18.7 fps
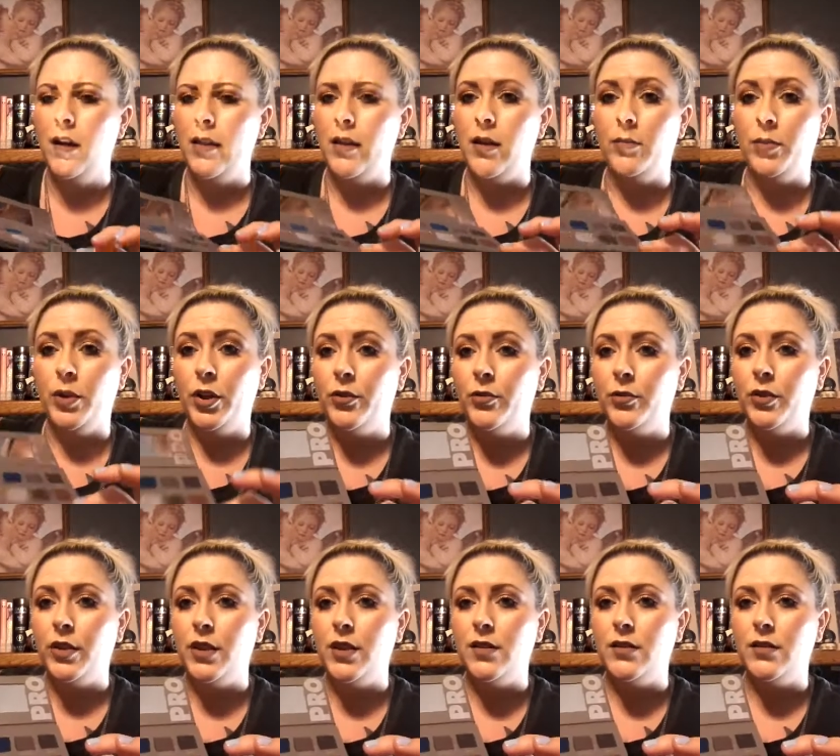they blend
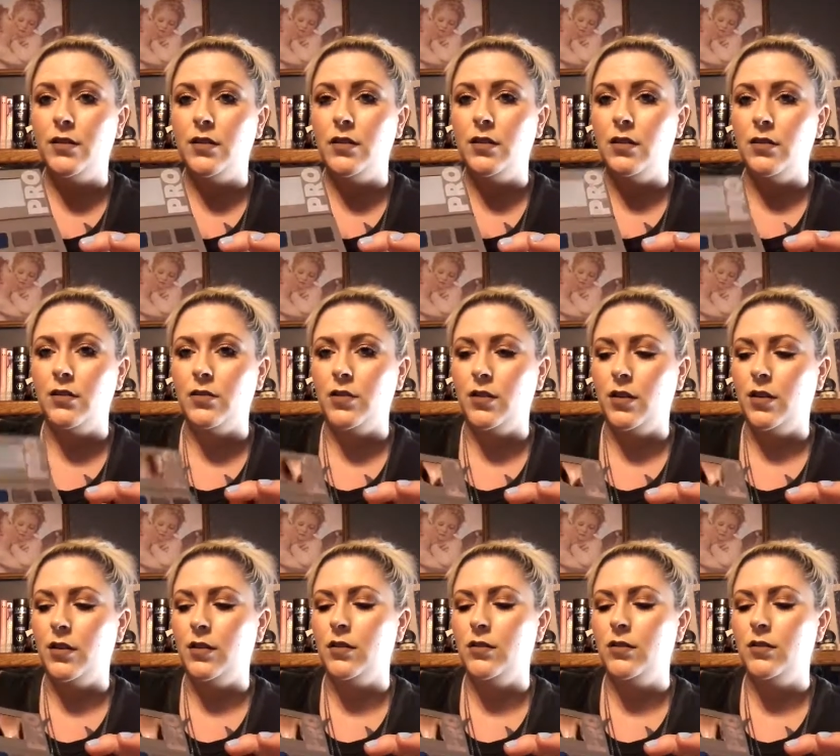really easily. There's
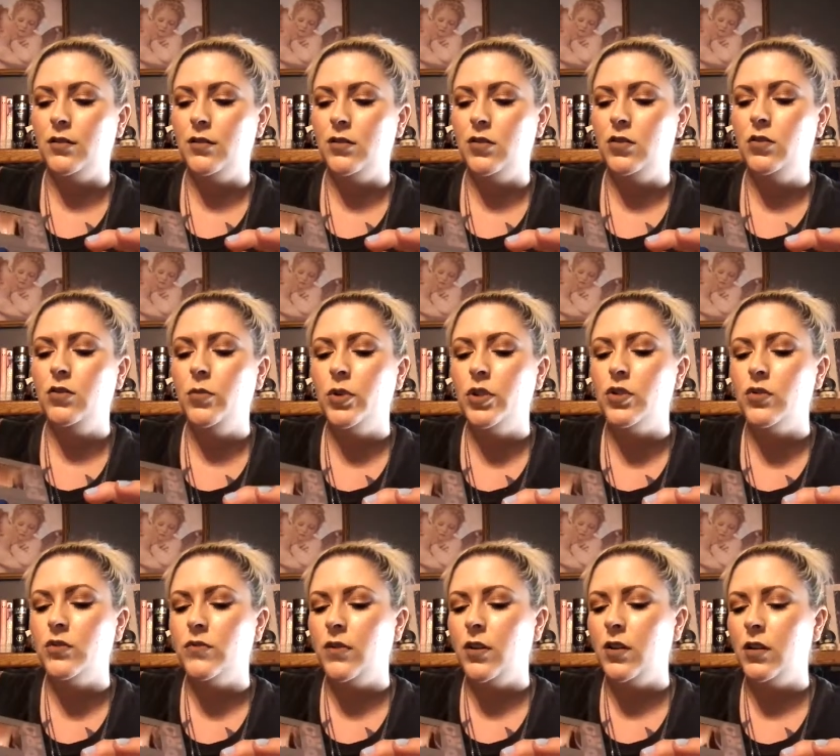not too
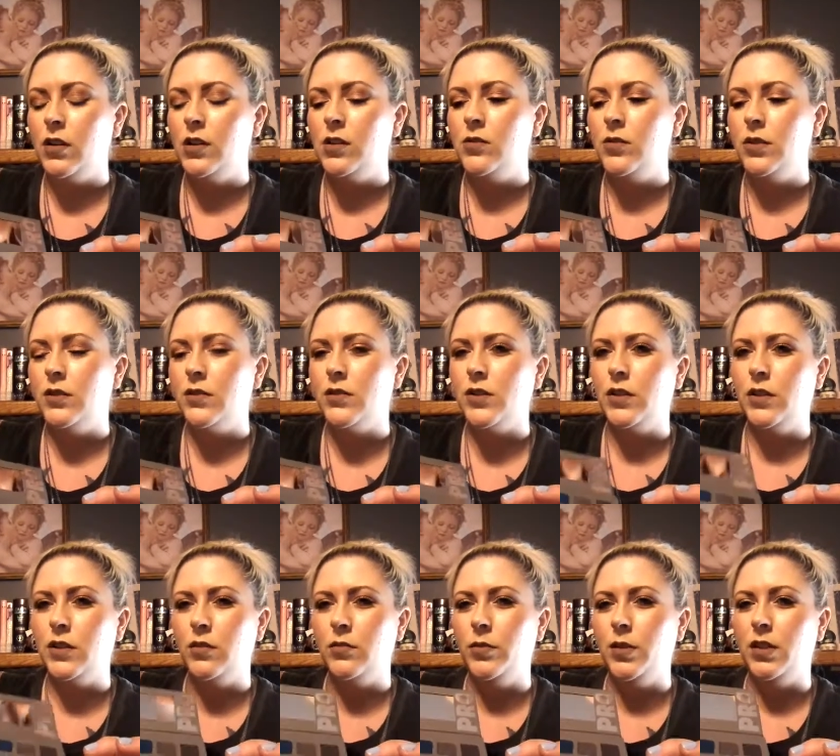much fallout. There's a
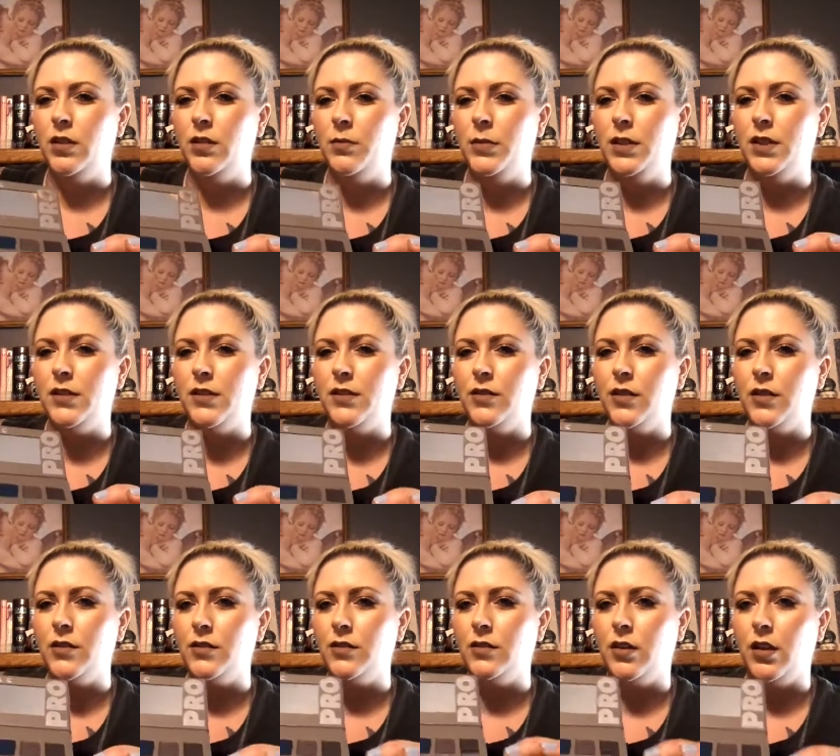little bit. I mean, it still
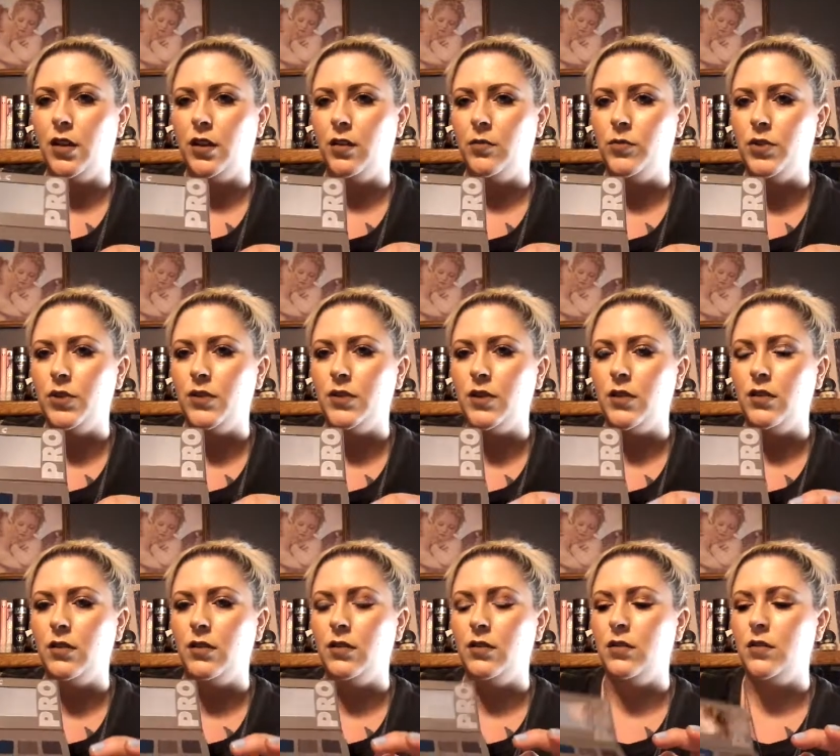has a little kick up just
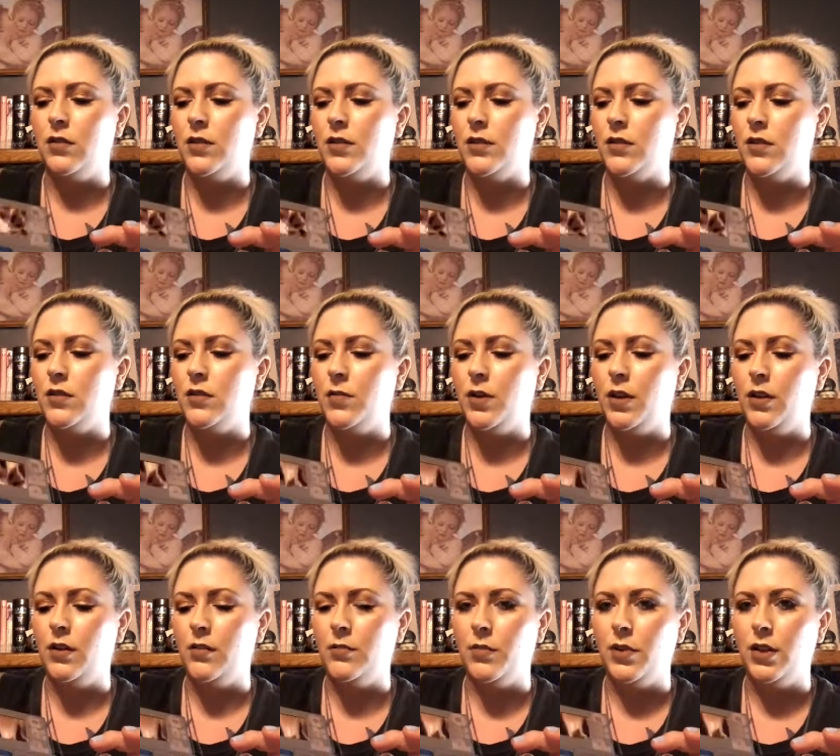like the Anastasia
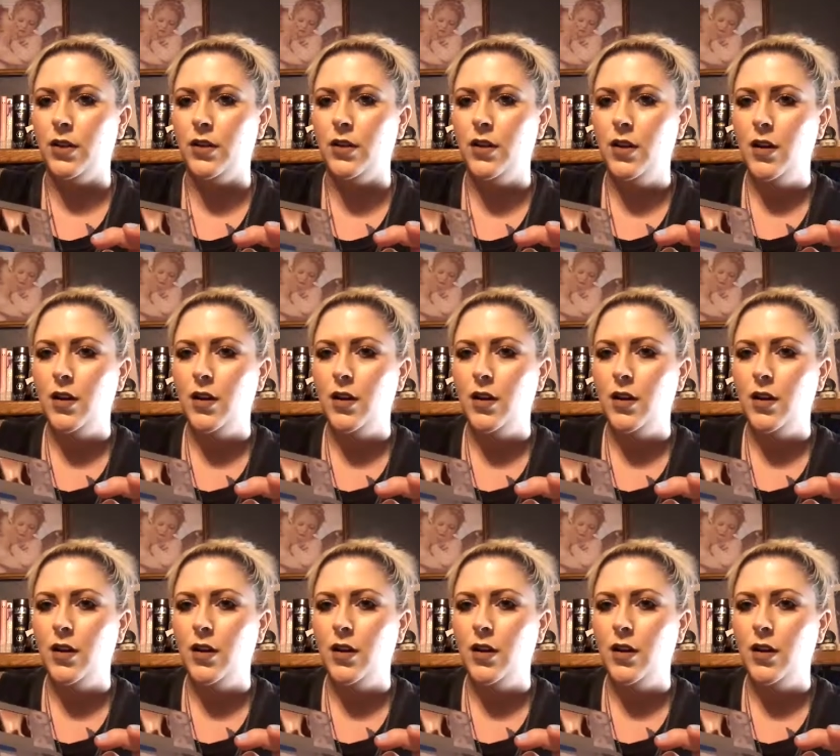palette, but